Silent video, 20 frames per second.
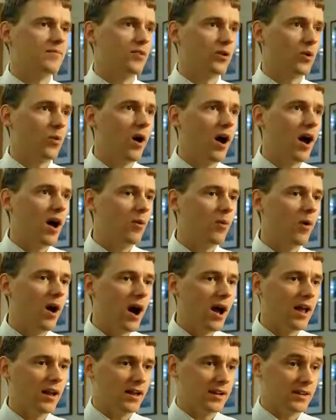For quite a
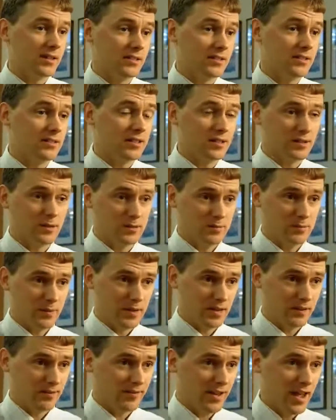while, I considered
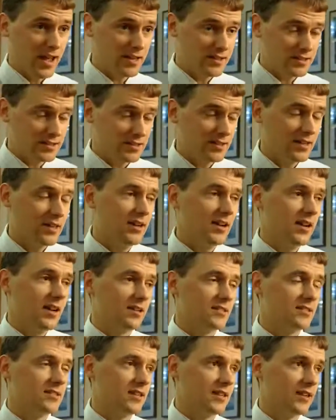being a vet
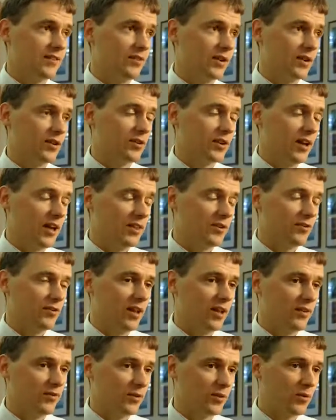and seeing if I could get the
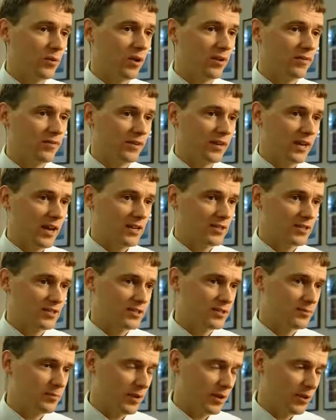relevant
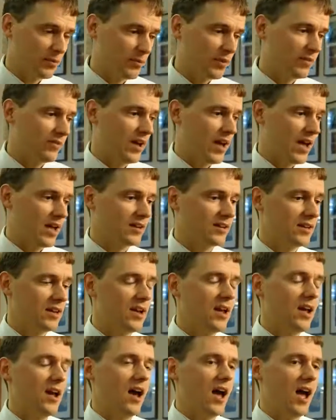qualifications to become a vet.
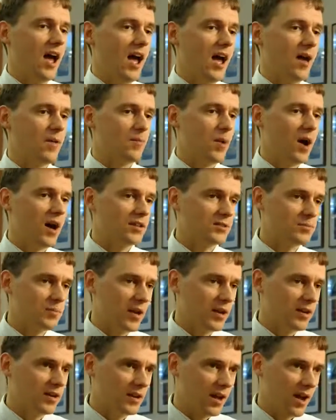But I
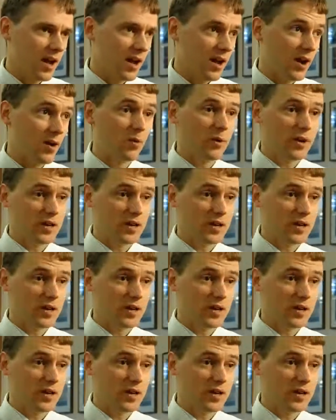spent a